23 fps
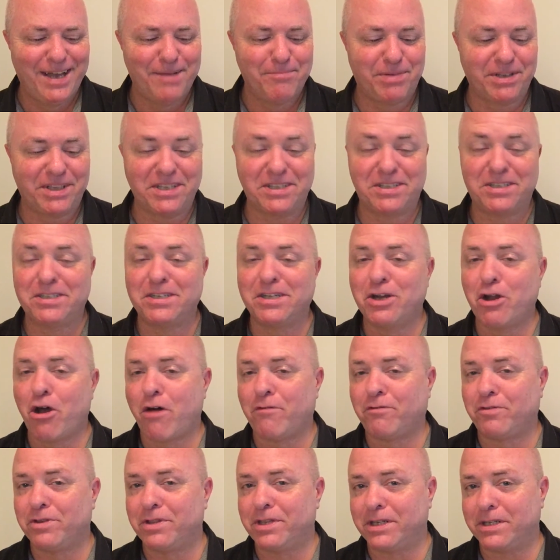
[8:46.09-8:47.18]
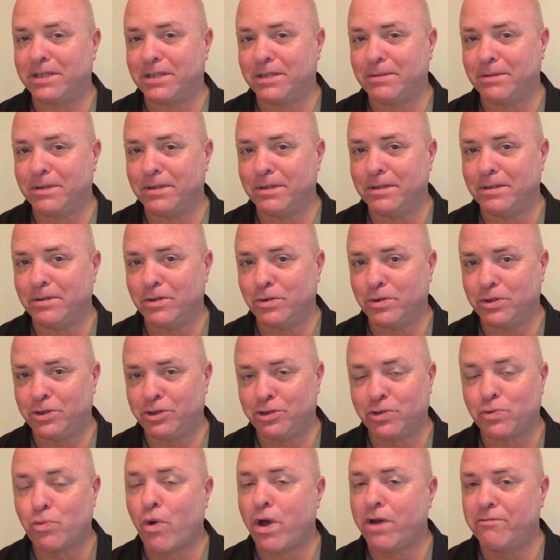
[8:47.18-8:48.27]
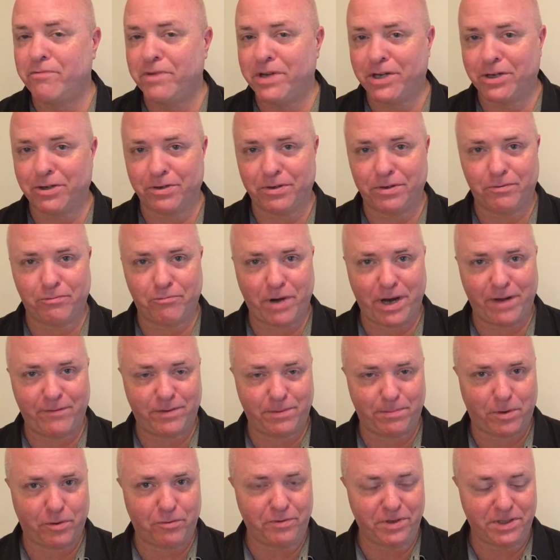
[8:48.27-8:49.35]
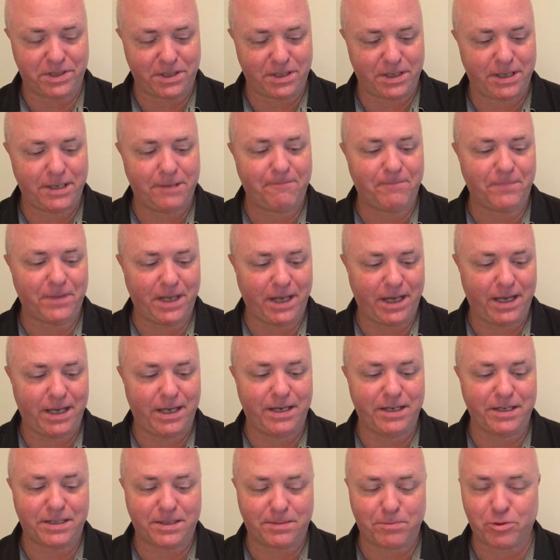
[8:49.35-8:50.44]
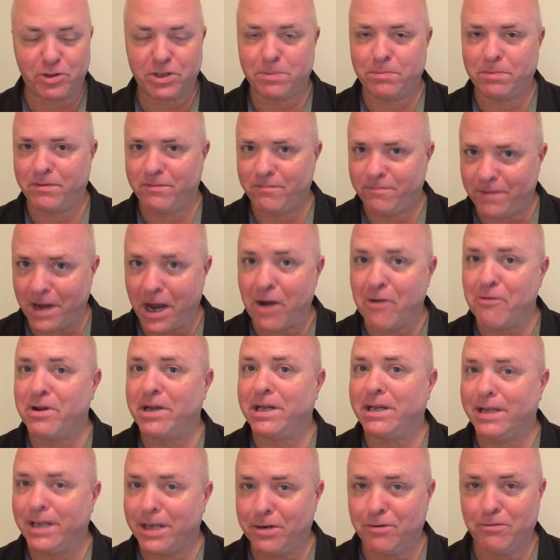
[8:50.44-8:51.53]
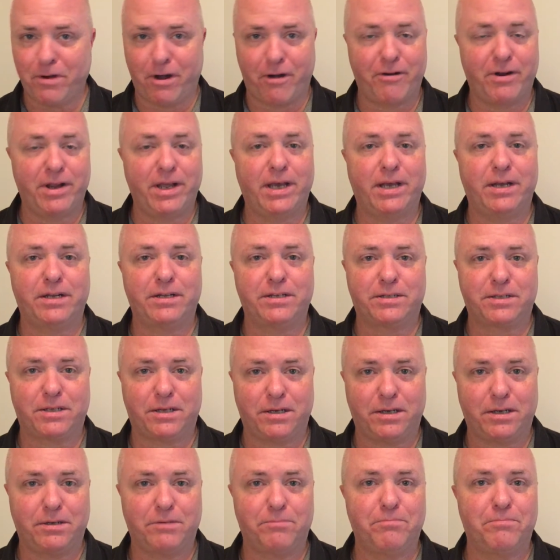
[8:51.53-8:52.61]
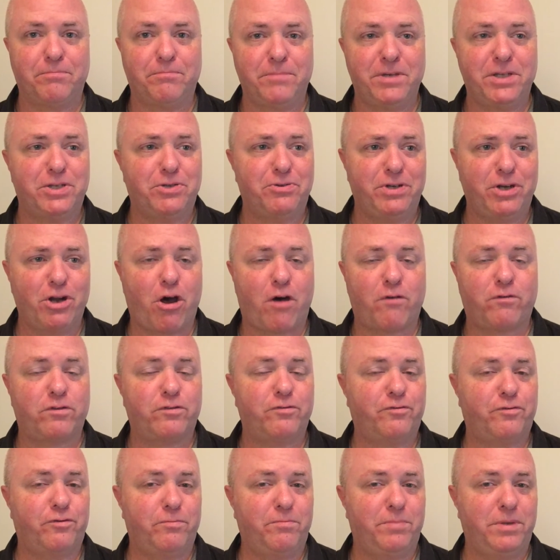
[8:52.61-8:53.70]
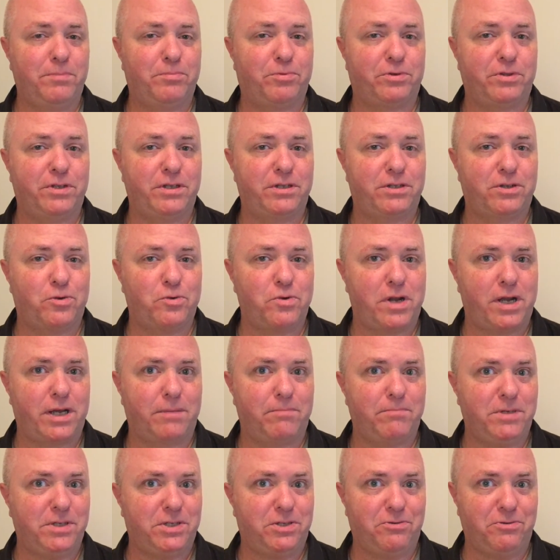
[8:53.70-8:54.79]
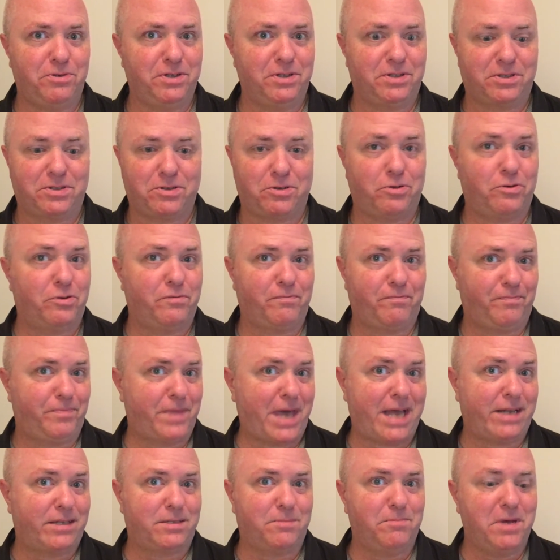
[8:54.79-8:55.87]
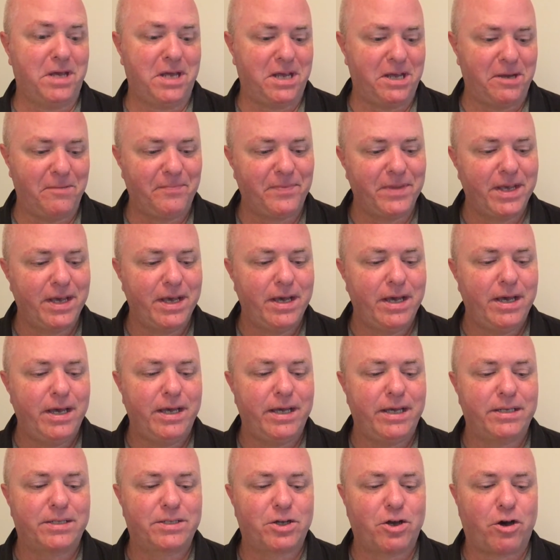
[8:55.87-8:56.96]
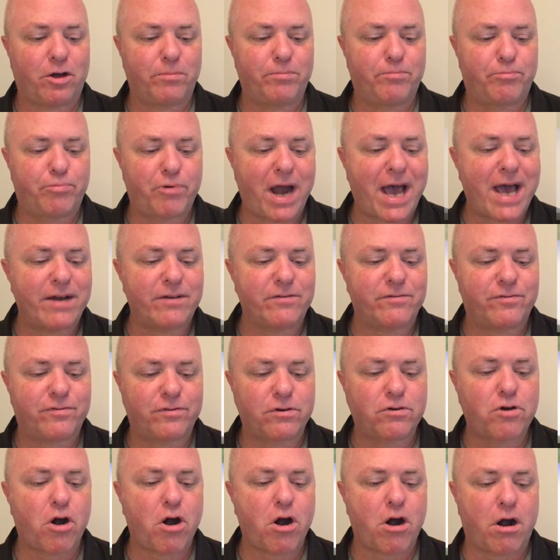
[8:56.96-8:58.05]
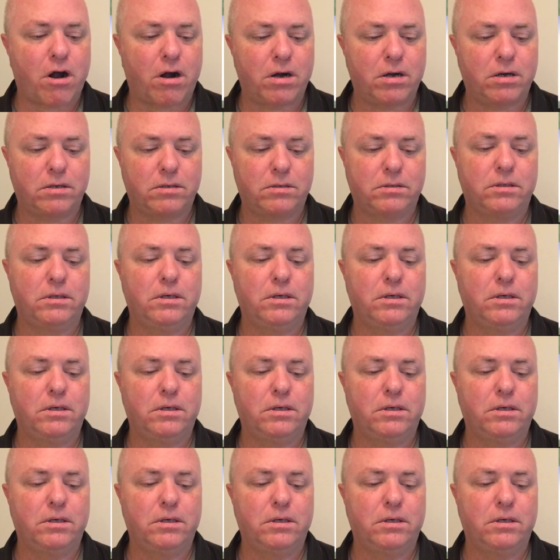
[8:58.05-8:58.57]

But this is a novel that just one reader raved about recently, and it's supposed to be very literary, and it's a mystery novel for people that don't like mysteries, so that's me. It's called Brat Farrar